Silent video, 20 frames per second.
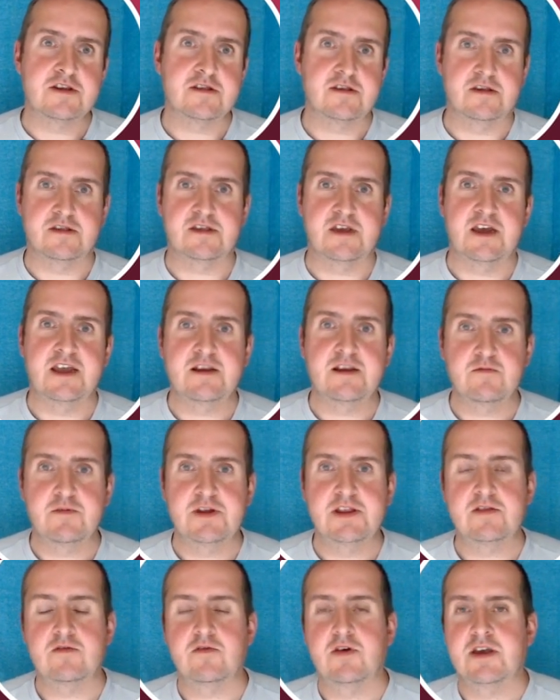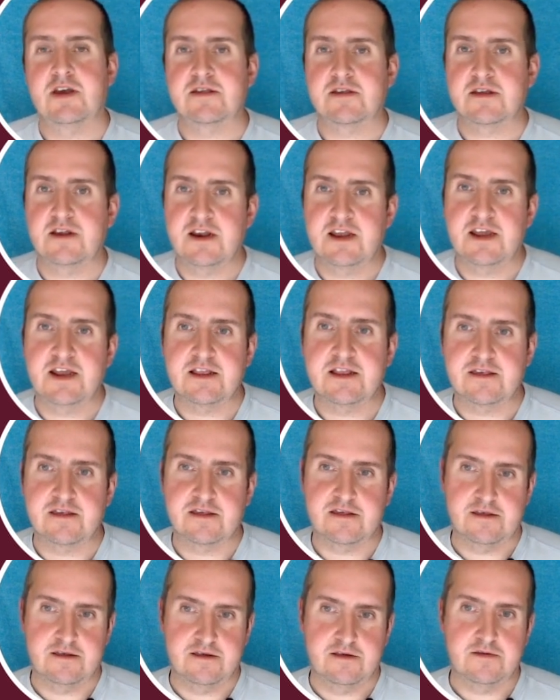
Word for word: decide when to escalate